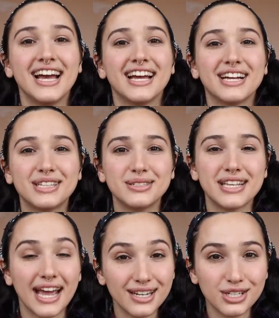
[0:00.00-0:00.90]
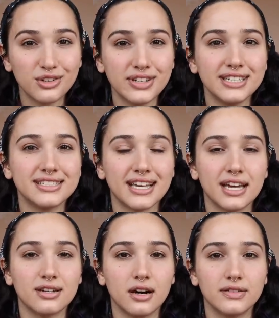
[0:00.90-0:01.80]
includes anchovies,
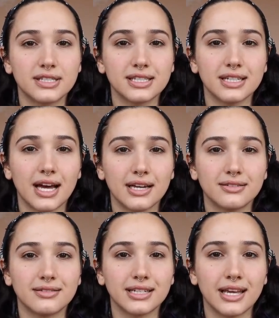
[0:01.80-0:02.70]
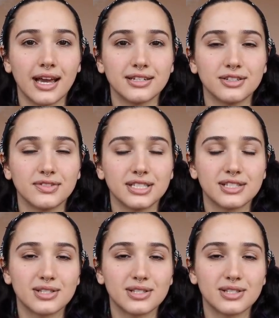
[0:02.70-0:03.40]
and obviously I don't want to eat anchovies.